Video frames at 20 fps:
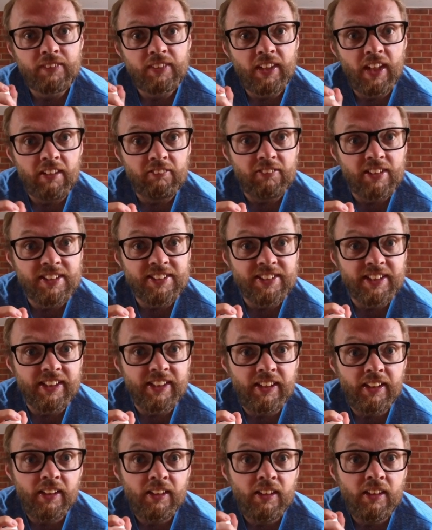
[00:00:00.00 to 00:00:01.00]
get
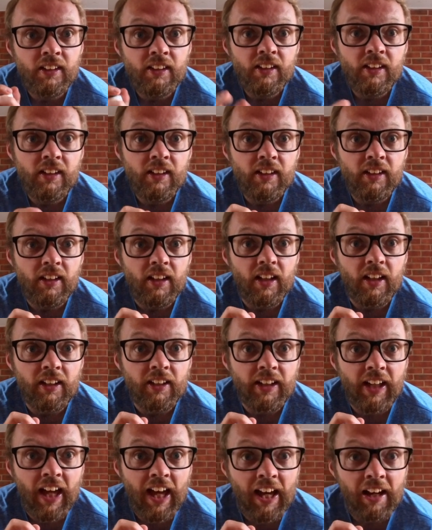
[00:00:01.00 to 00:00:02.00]
ready
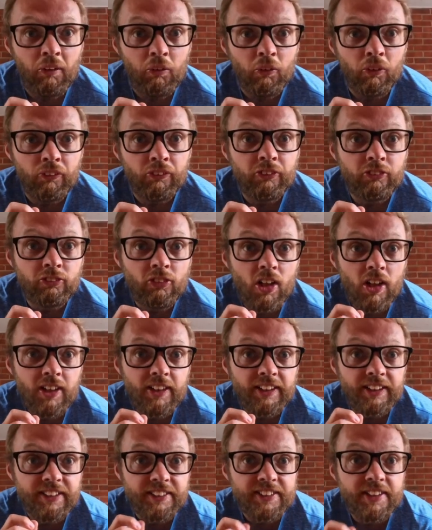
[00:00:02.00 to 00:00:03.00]
and get out on the
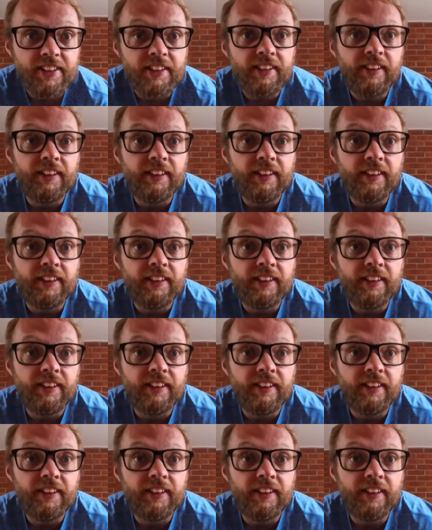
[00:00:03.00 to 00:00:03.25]
ride.